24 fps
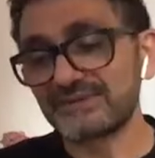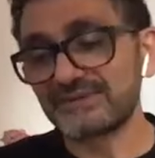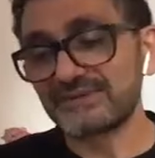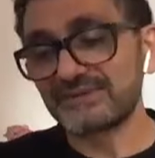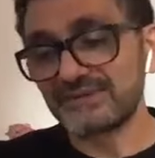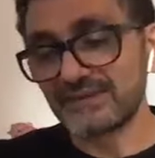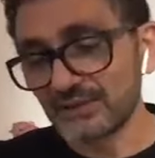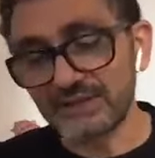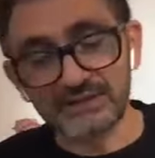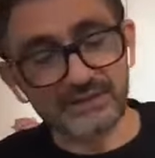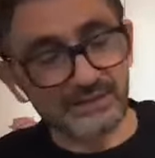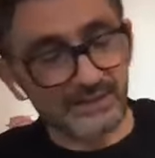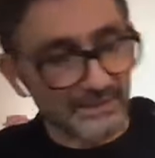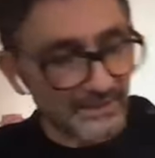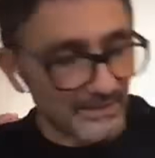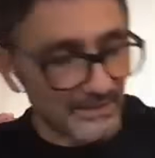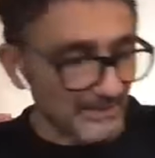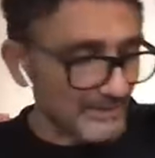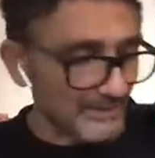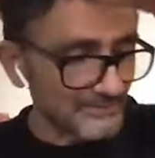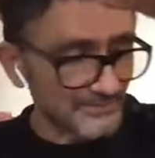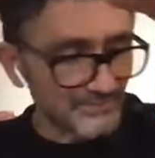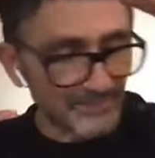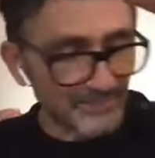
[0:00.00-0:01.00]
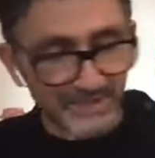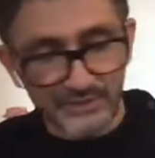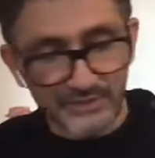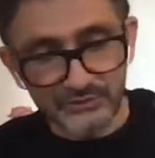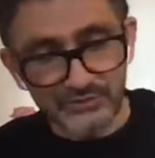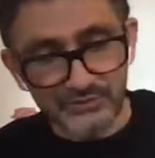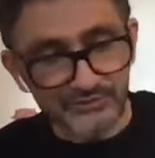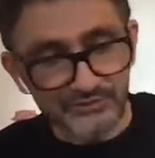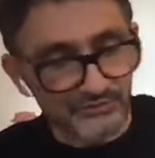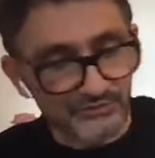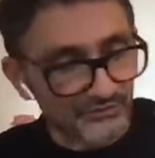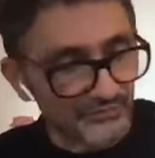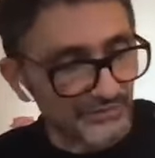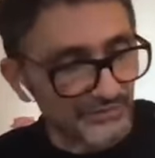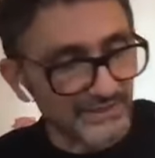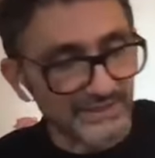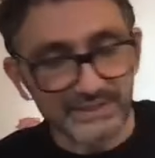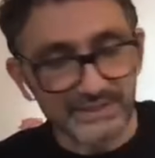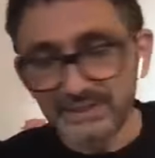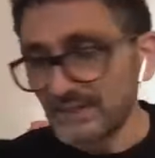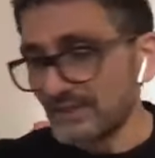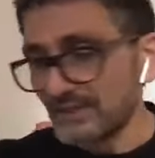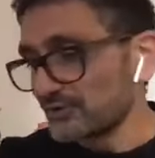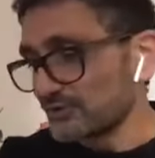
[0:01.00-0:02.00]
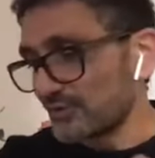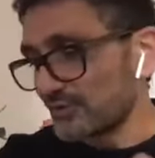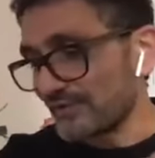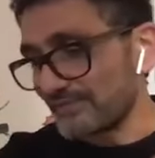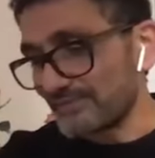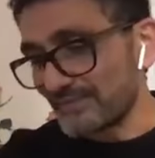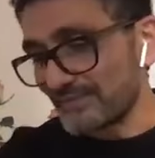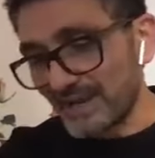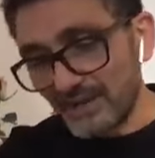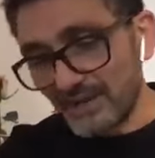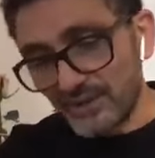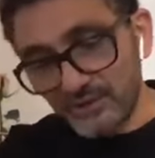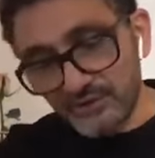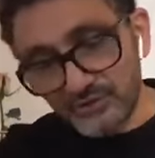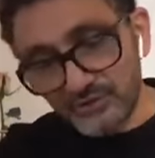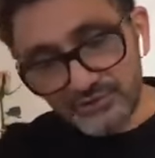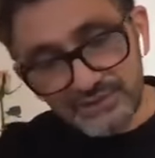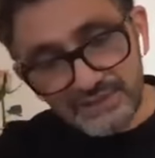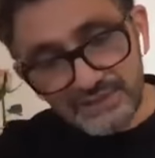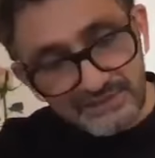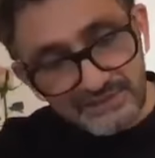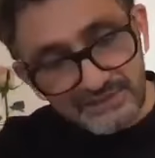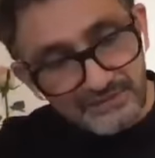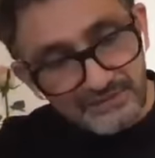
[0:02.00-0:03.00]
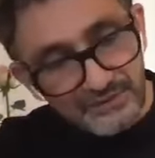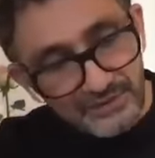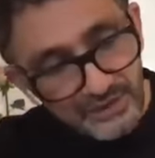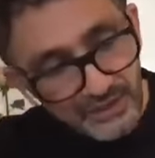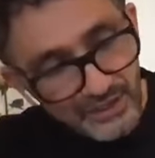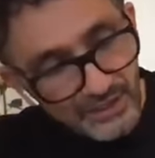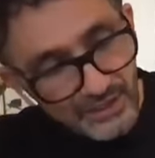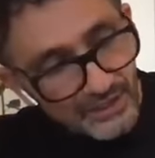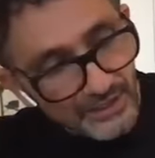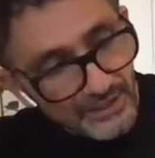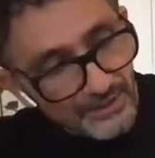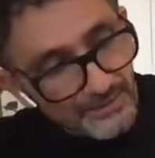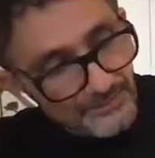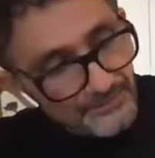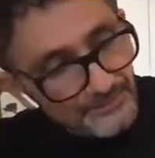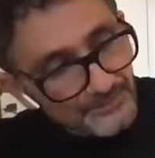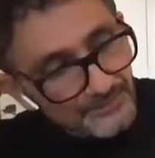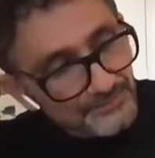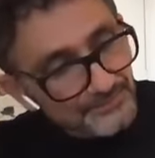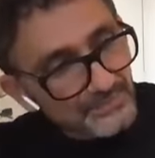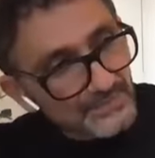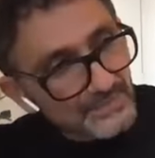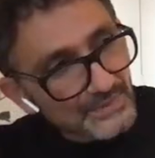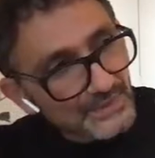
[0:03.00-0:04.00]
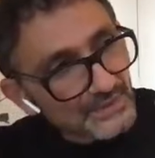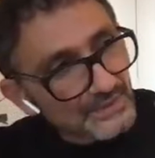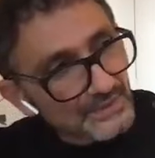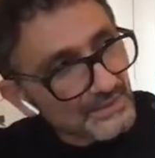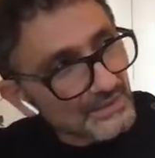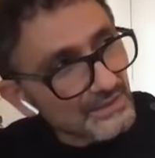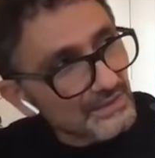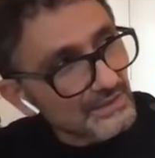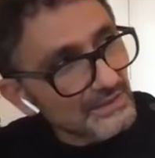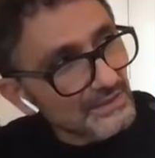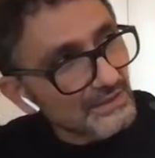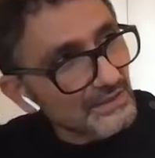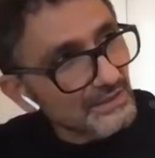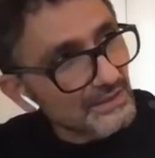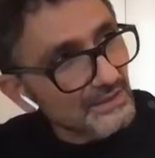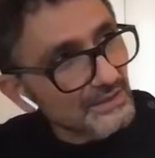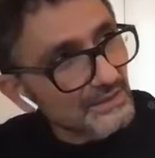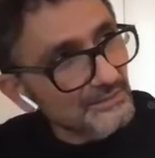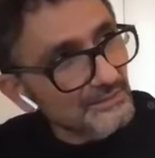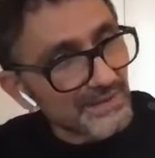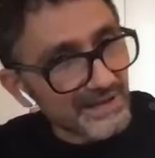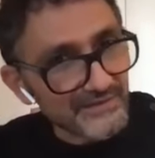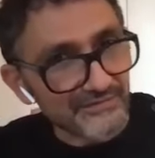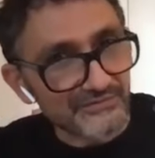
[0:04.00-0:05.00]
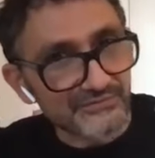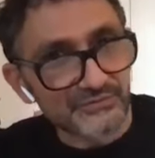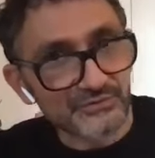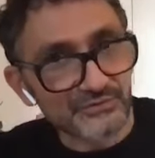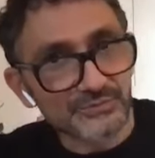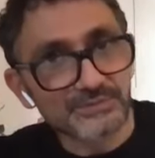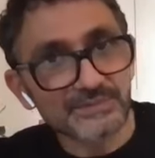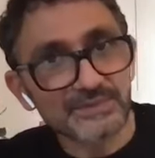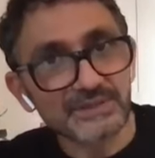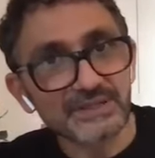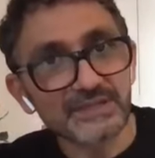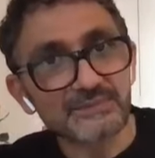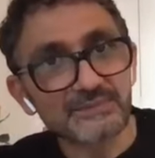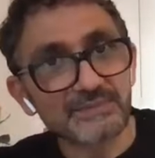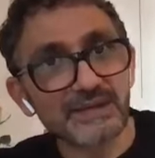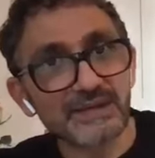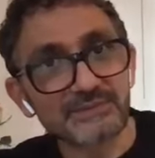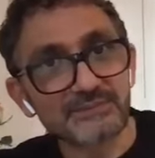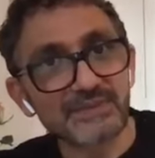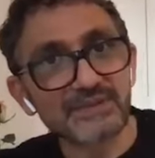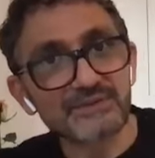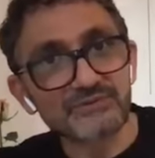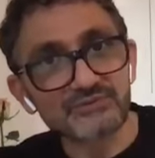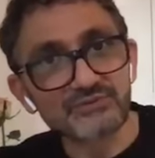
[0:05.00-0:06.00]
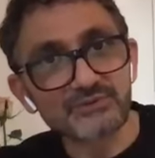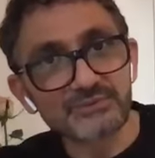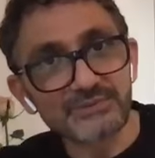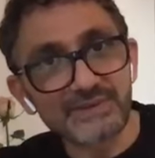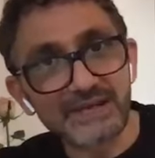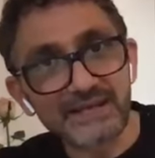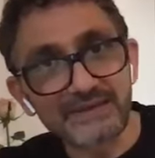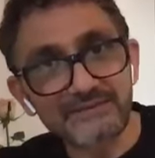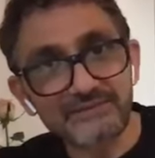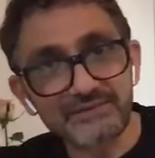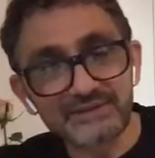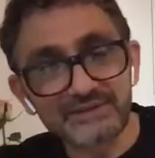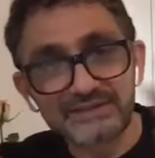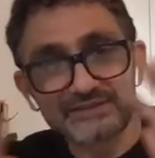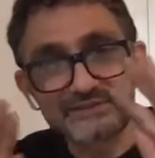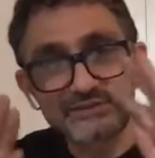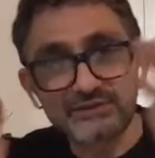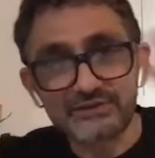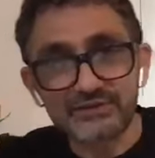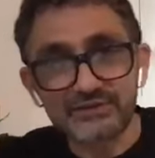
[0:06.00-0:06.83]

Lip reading: I was the only one out of three to have my own little bathroom in my bedroom. I